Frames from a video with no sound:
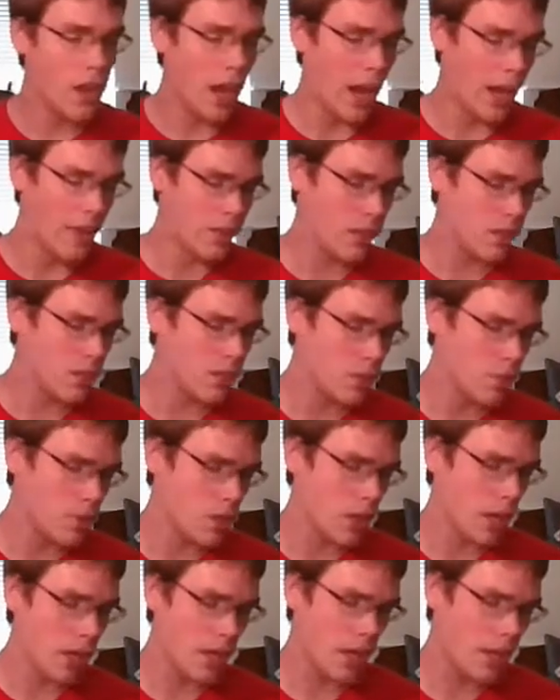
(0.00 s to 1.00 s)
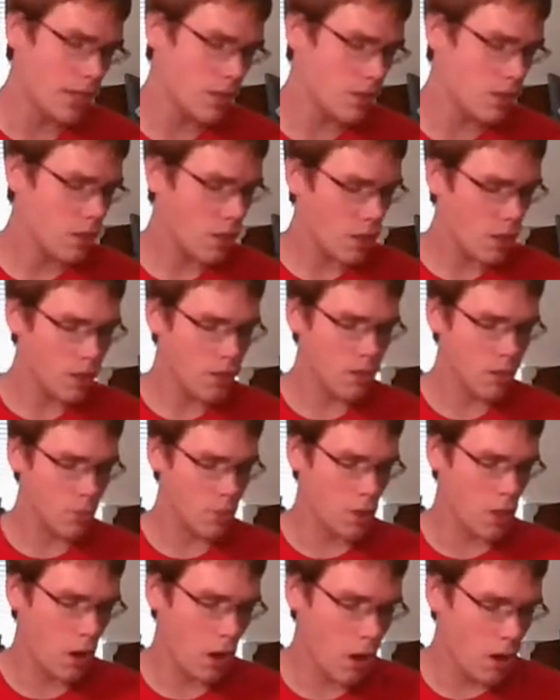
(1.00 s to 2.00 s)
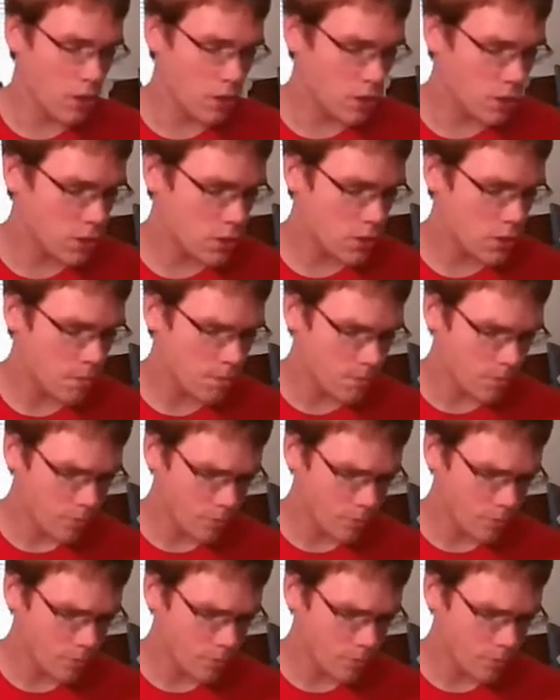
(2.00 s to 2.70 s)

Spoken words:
and that's something I liked. Some cons: